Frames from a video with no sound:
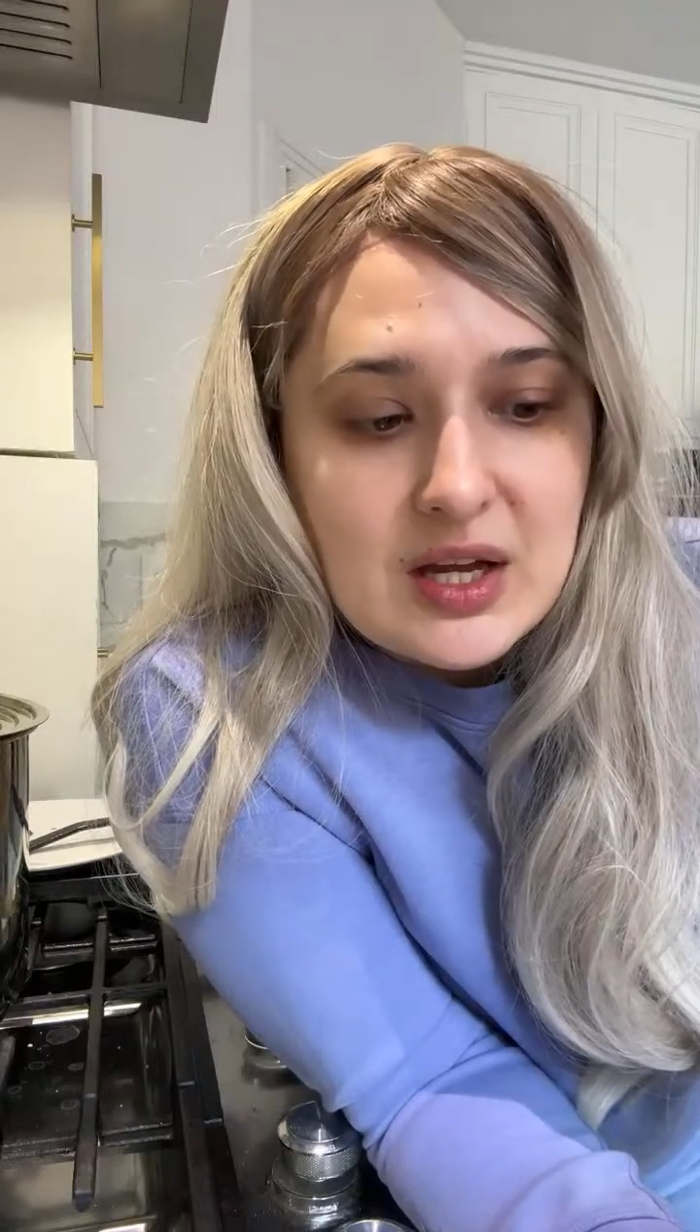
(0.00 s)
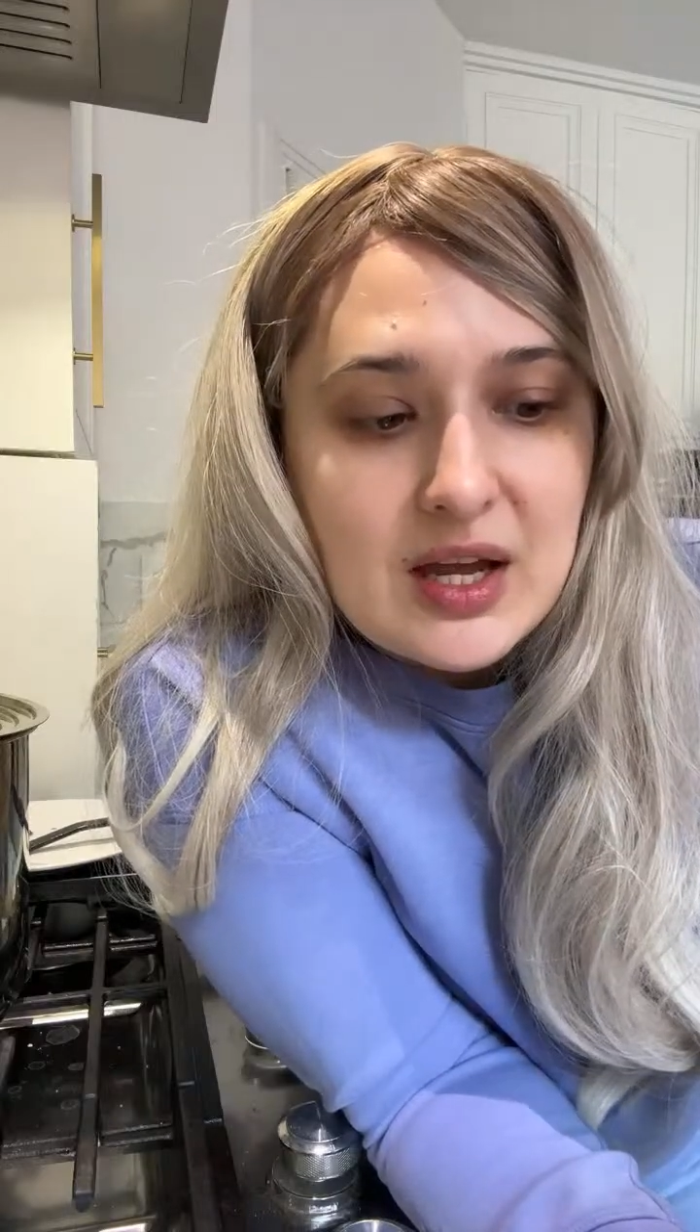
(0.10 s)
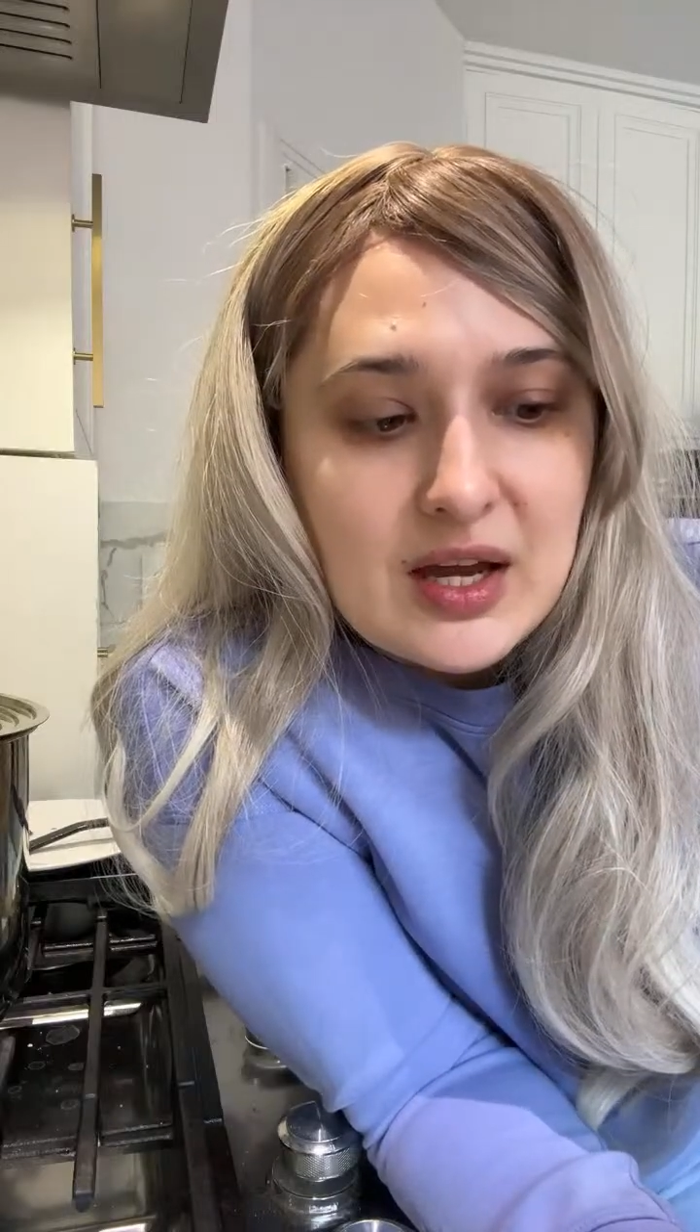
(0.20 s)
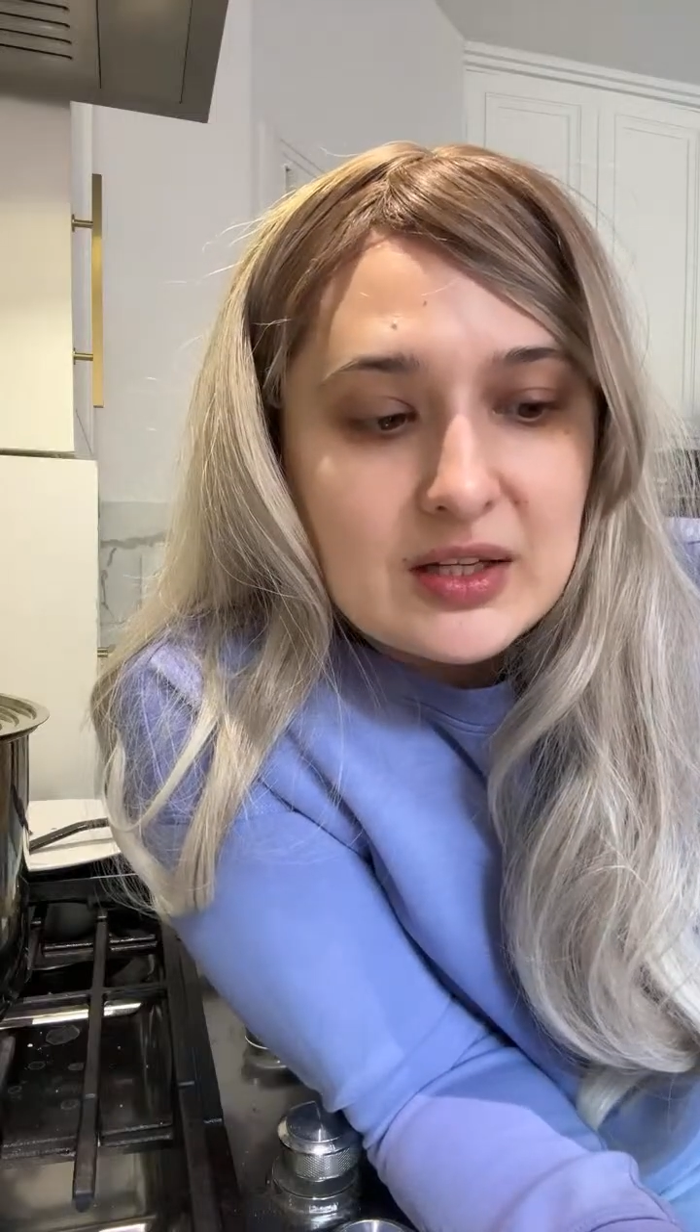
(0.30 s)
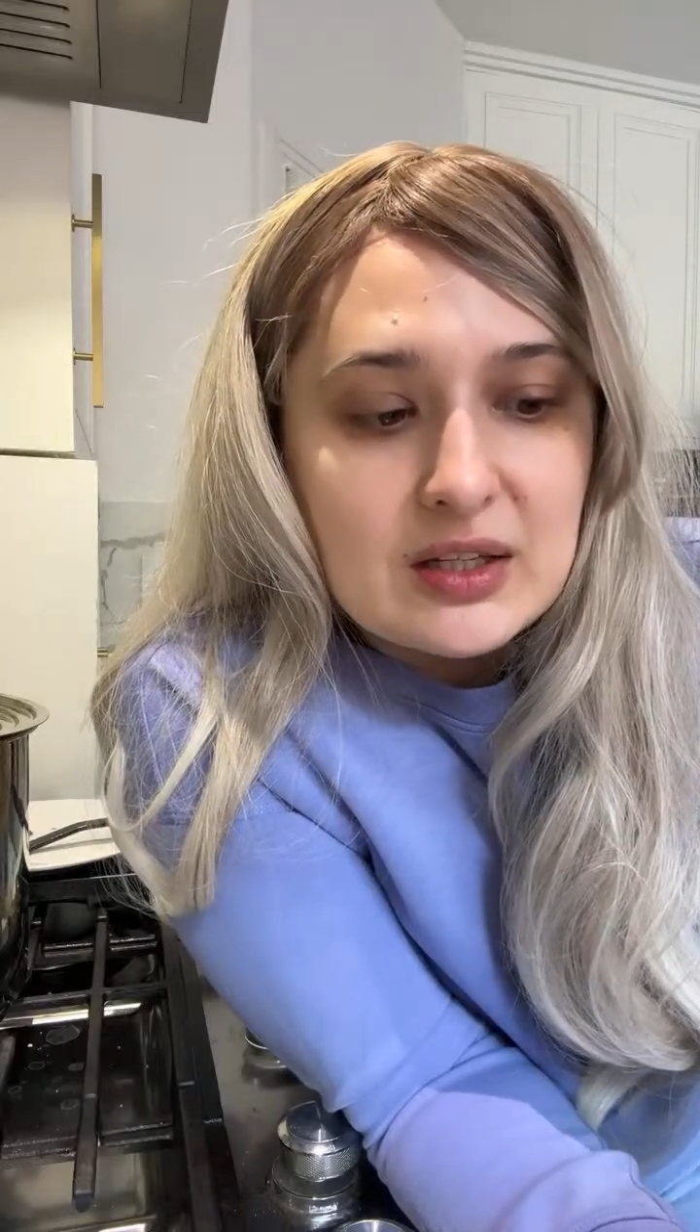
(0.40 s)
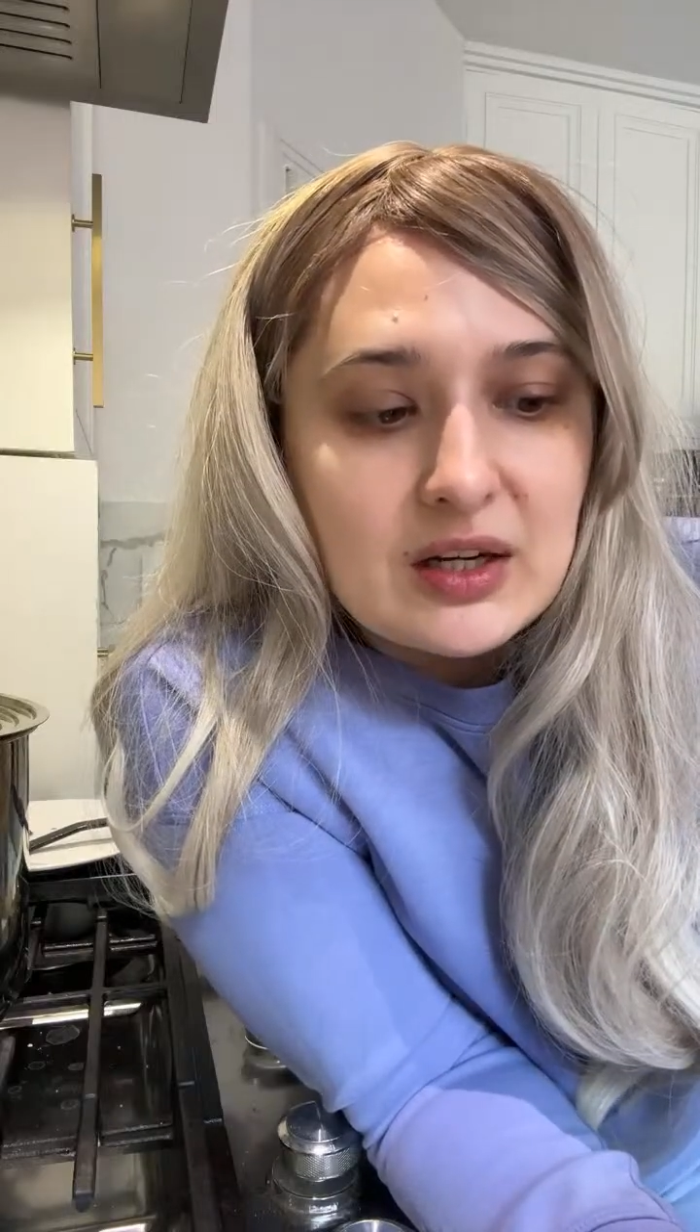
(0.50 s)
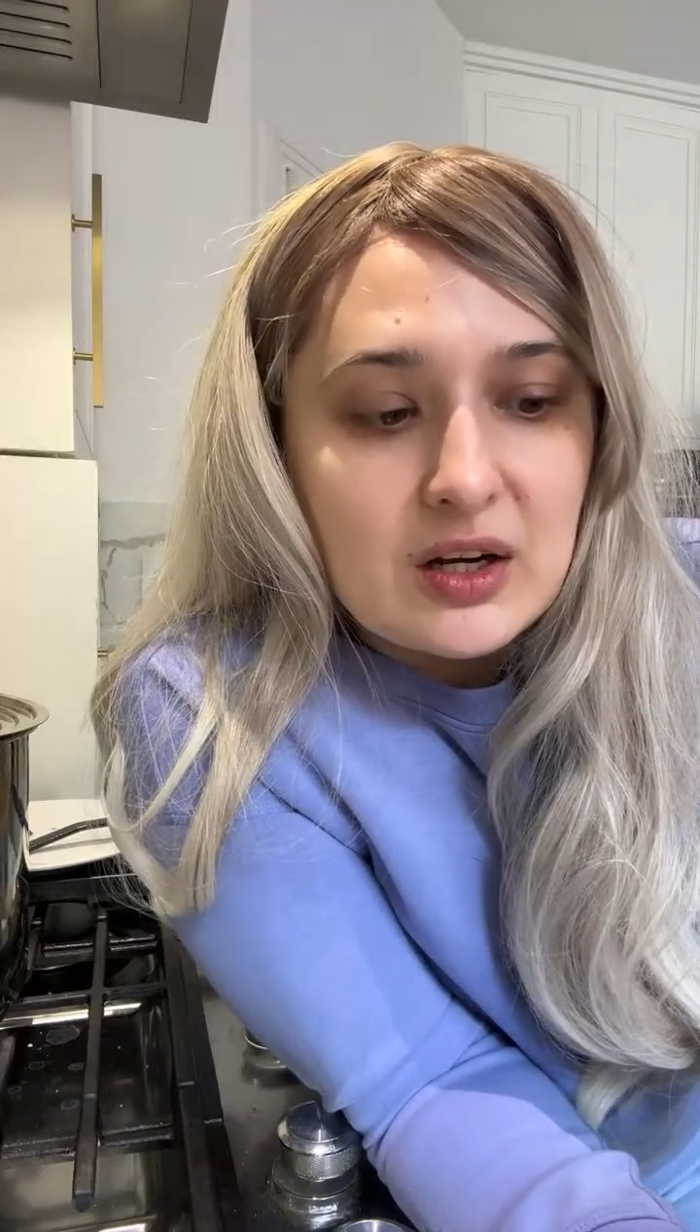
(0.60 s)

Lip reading: and